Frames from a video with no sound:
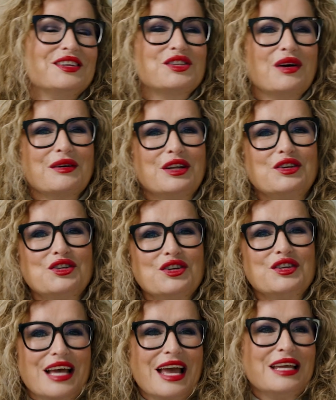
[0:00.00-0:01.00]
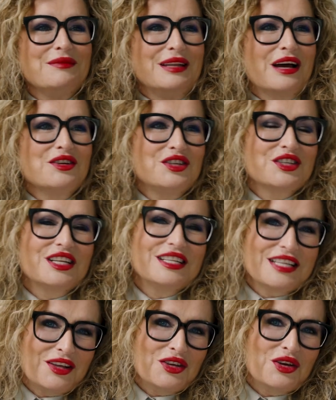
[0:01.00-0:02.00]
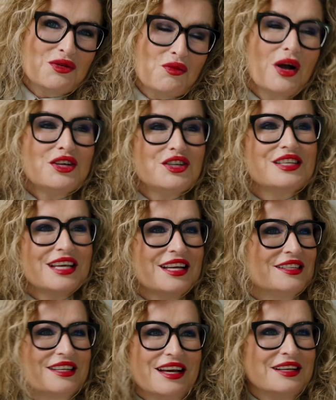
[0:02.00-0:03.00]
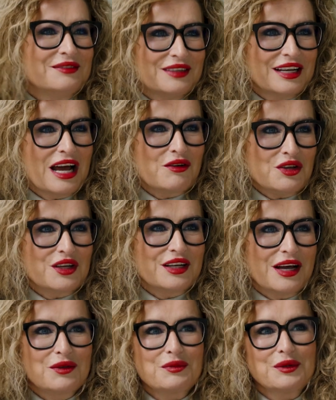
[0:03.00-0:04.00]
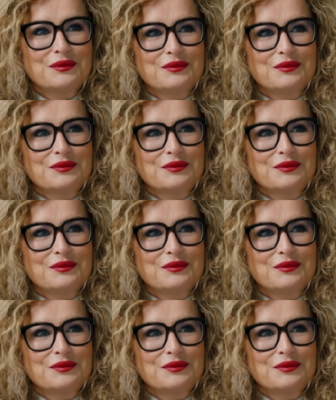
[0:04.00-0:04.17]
So I'm going to introduce Amy now. She's going to tell you why she's here today and how you can help.